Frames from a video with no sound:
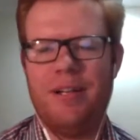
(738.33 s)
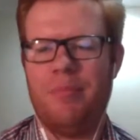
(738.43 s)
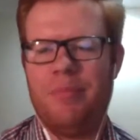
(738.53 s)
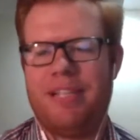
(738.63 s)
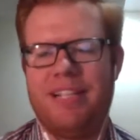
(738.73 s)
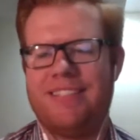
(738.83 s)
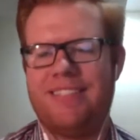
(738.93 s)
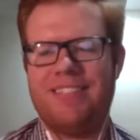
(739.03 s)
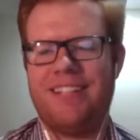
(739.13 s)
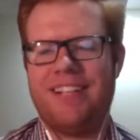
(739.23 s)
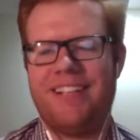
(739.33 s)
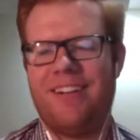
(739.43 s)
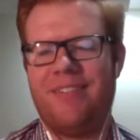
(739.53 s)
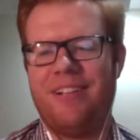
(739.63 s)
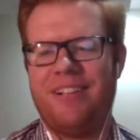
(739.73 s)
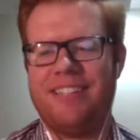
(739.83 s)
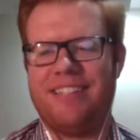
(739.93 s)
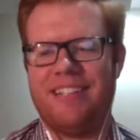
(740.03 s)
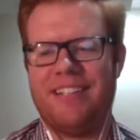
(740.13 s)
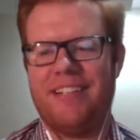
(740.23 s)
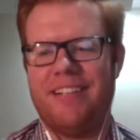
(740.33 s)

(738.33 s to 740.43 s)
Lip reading: But that's just like not realistic.